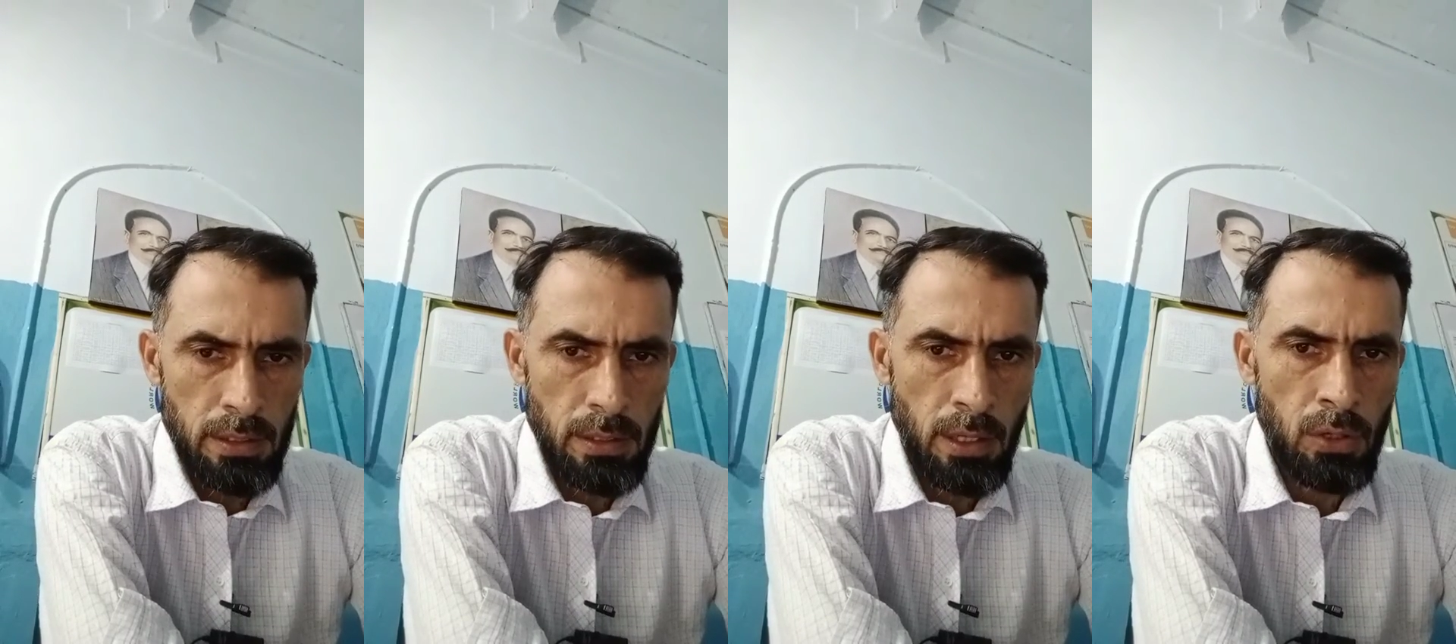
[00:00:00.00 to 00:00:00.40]

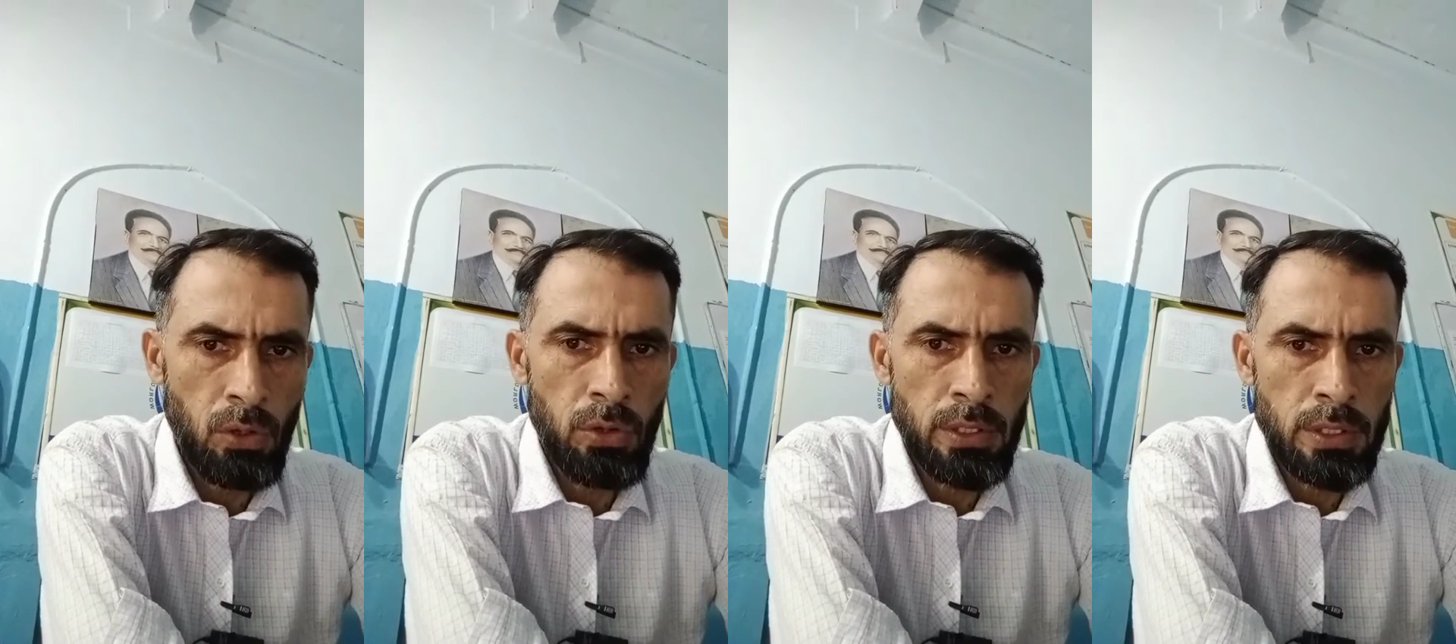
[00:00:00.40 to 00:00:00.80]
a
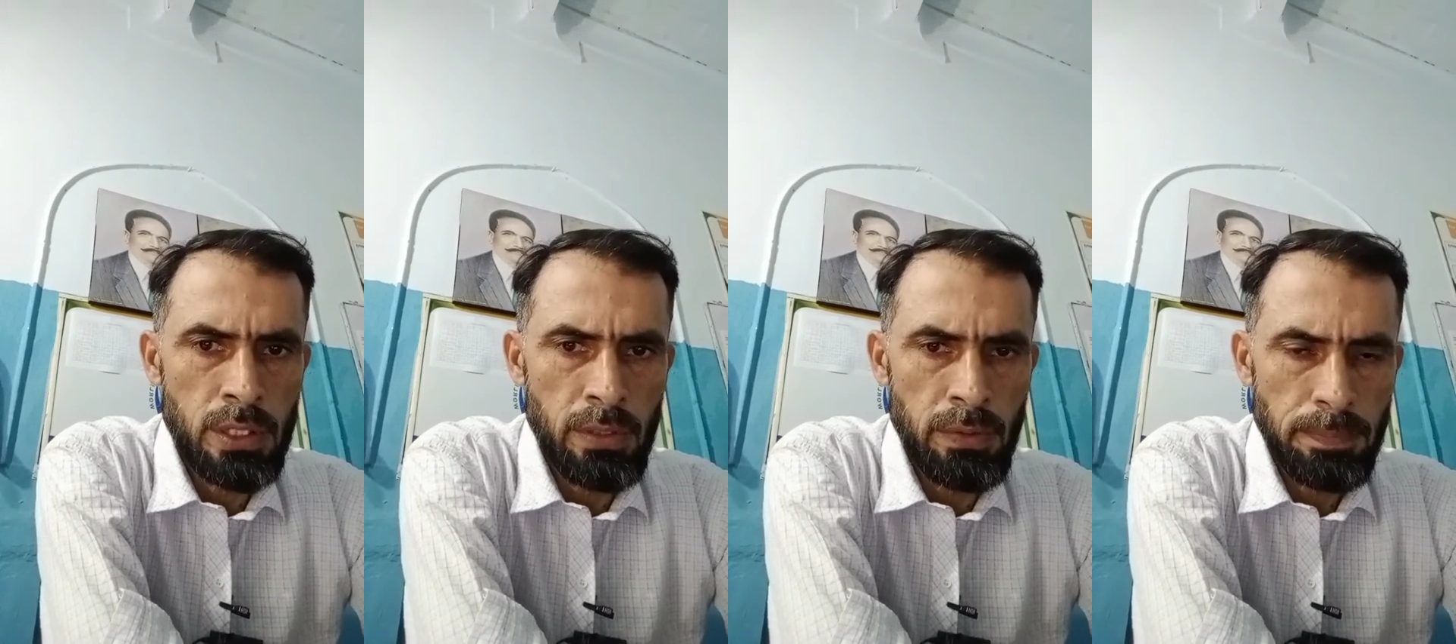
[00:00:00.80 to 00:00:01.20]
goal is
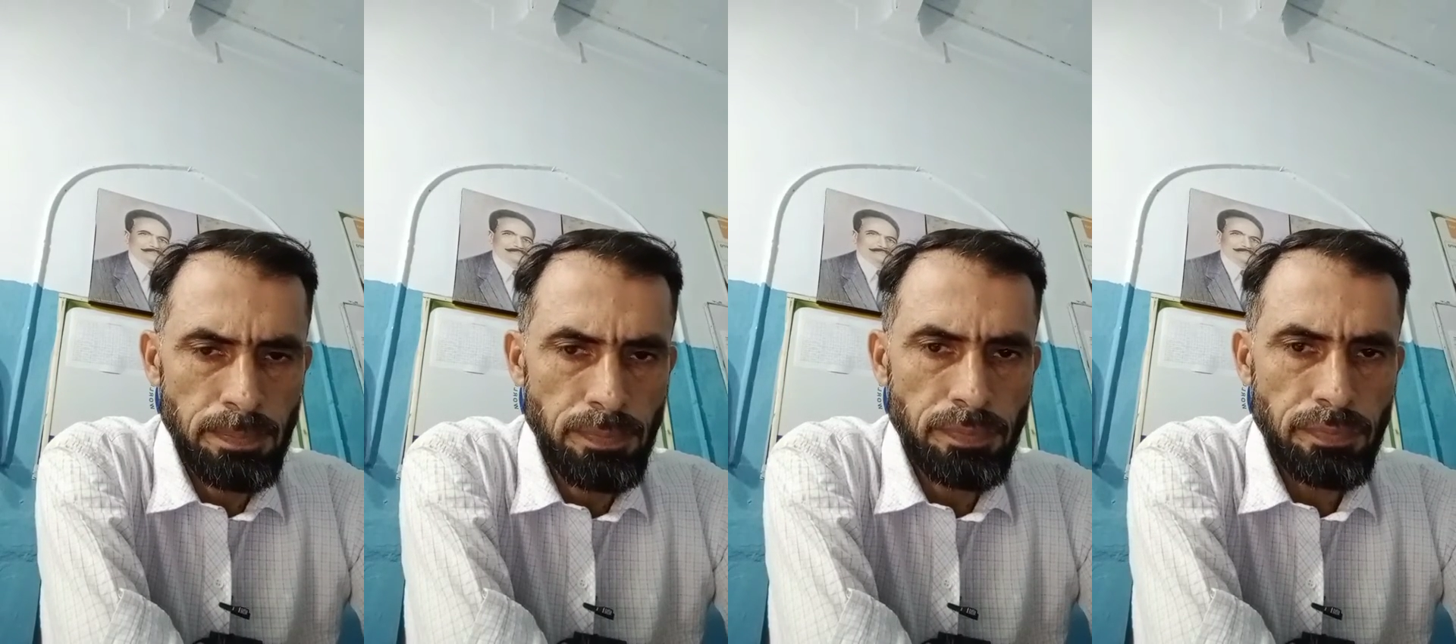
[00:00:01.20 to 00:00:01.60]
given,
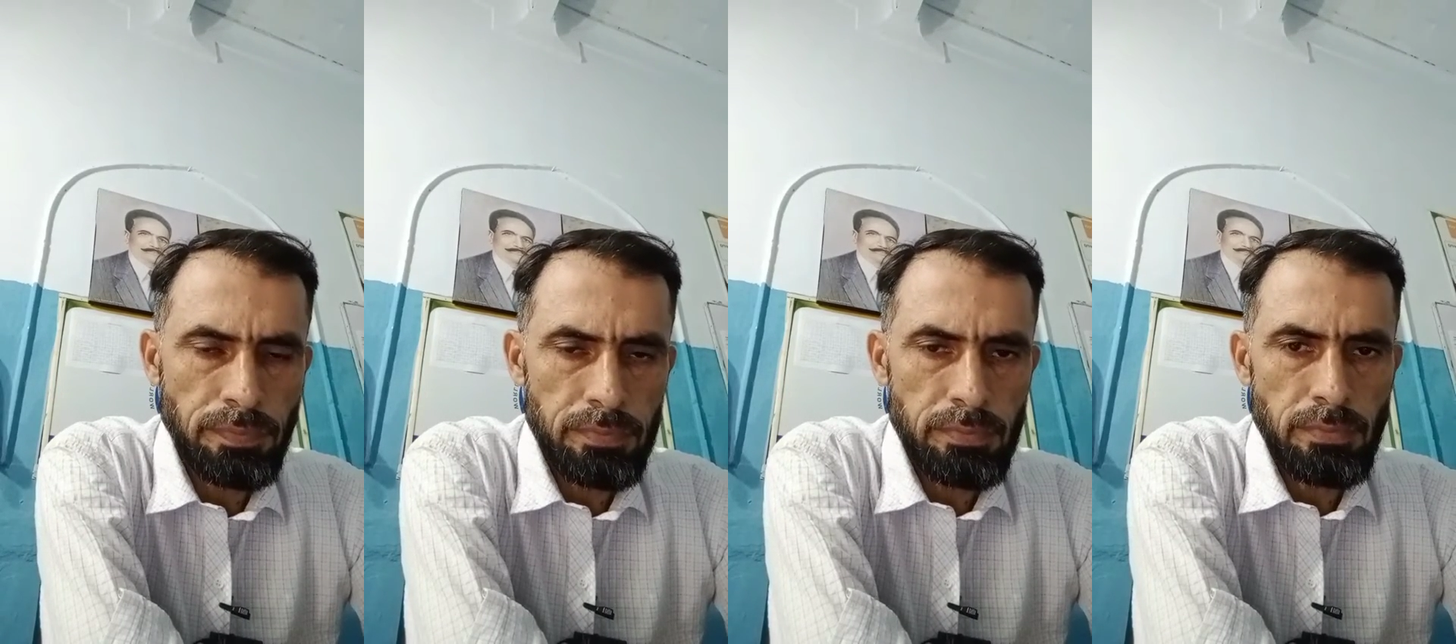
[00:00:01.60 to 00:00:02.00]

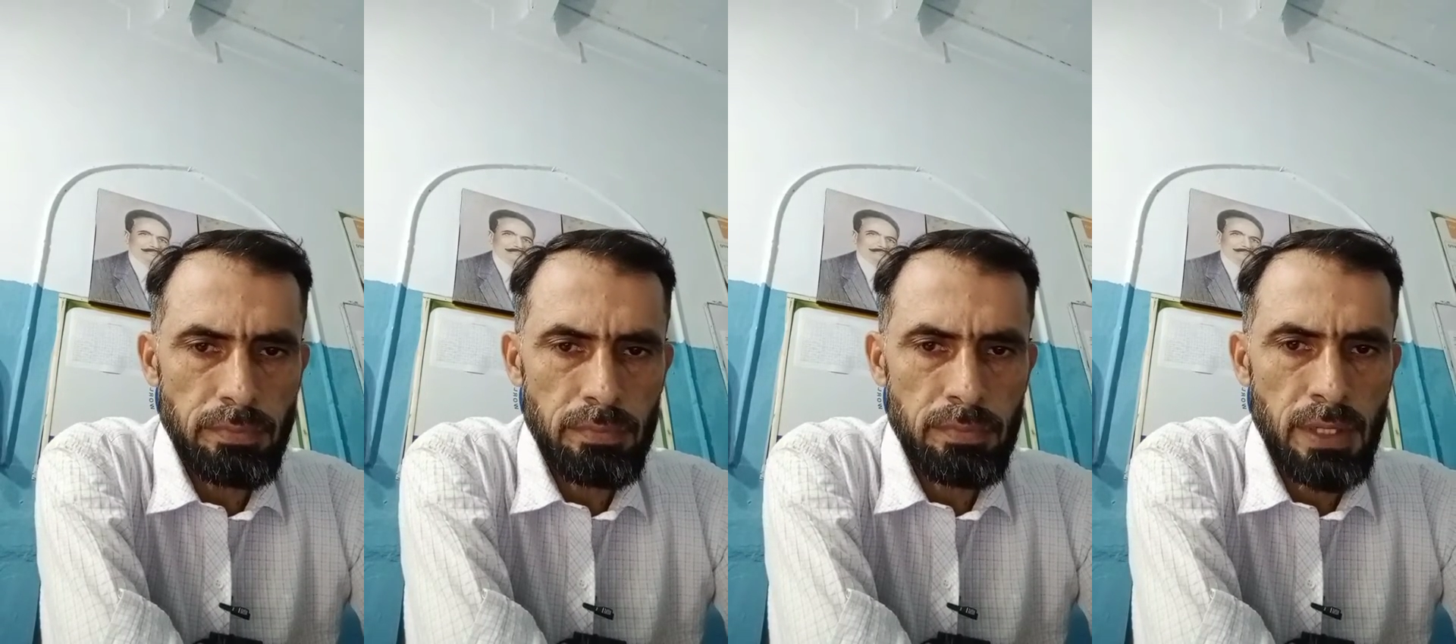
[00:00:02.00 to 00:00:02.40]

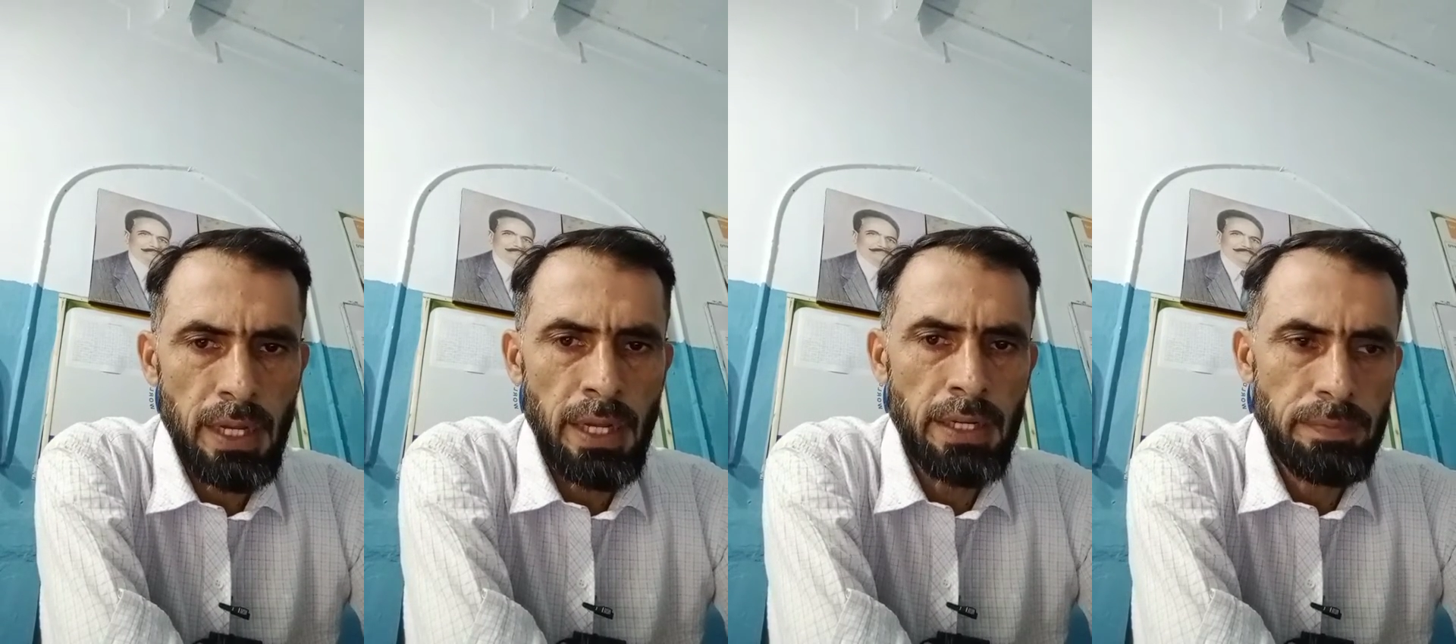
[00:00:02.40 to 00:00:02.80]

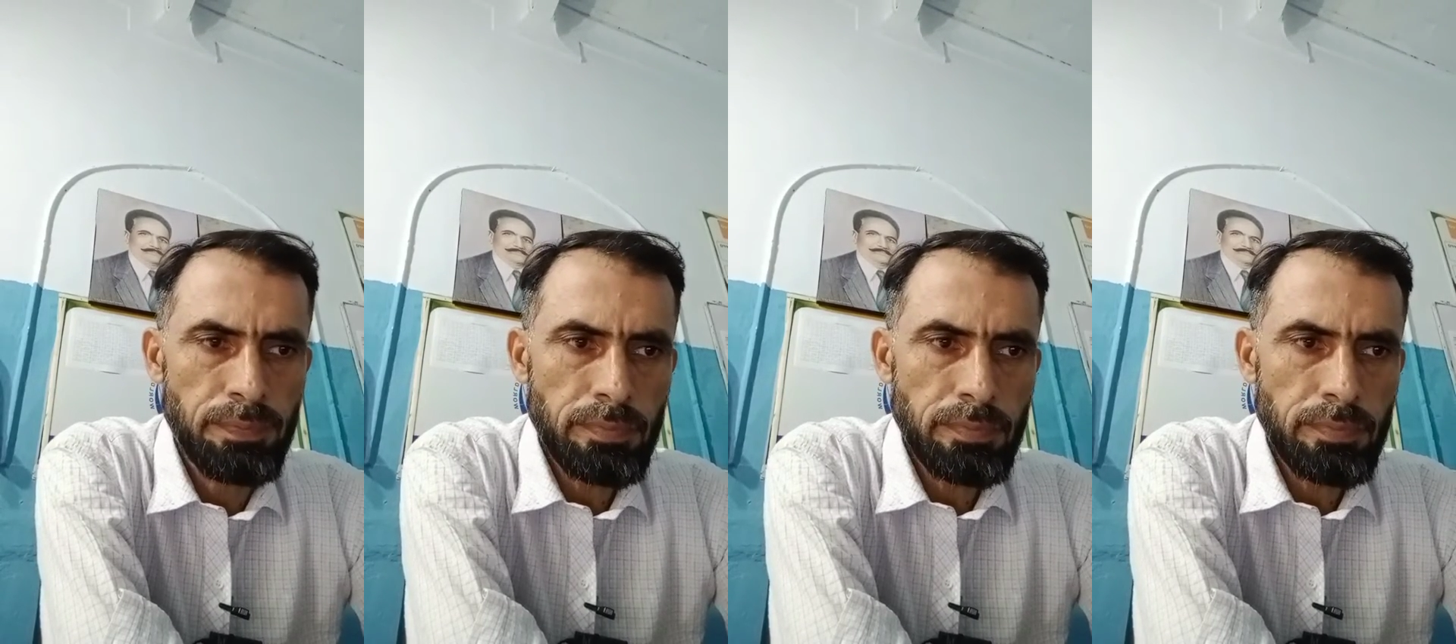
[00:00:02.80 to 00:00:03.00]
and